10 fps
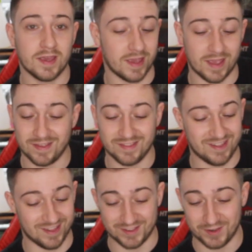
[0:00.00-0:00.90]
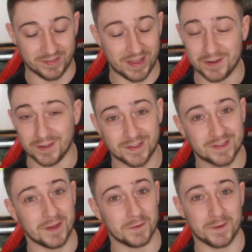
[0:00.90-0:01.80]
it just look they look
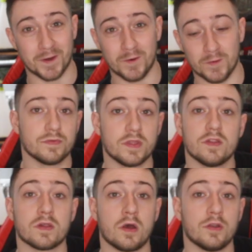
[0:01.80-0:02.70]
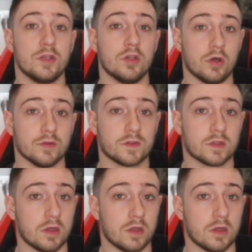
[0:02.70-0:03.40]
so cool these are not